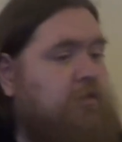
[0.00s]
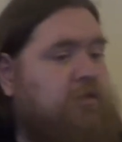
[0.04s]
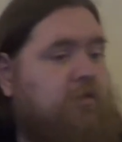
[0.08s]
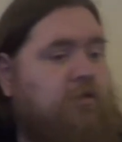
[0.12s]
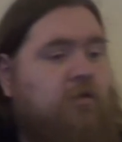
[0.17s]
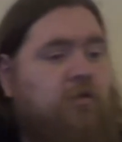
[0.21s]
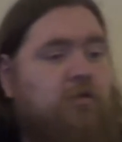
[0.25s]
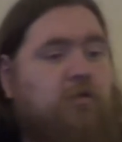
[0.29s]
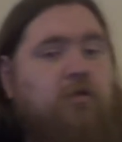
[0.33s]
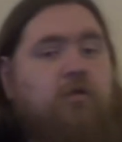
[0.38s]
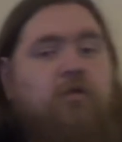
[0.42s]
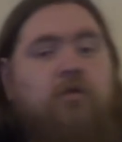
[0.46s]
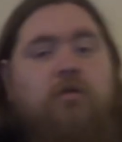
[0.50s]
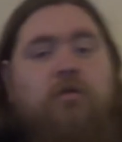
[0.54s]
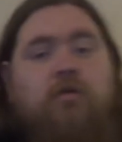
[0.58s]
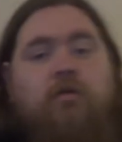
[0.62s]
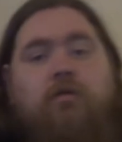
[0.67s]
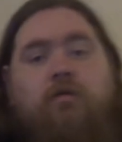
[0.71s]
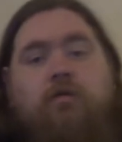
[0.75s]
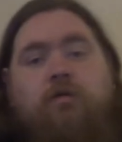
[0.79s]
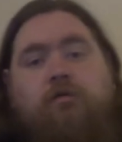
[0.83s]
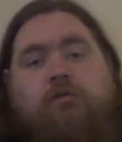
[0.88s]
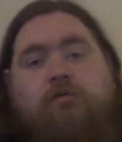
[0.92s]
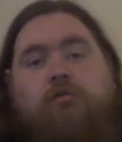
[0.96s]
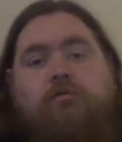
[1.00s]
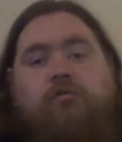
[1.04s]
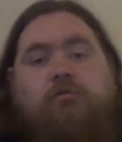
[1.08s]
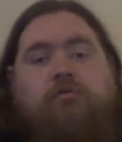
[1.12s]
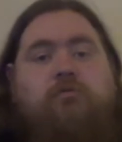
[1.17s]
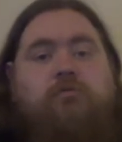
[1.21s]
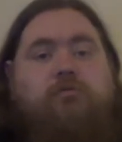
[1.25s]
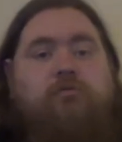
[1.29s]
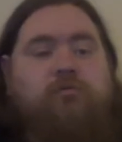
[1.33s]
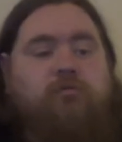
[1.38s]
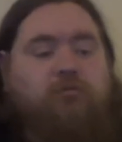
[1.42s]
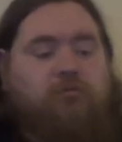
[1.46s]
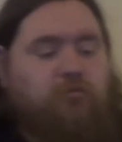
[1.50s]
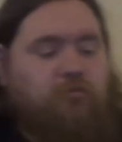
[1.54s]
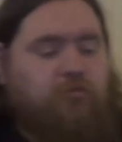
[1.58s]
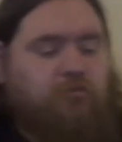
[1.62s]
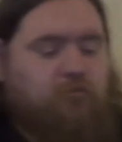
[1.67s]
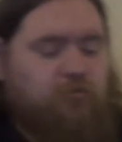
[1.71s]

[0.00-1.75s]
(silence)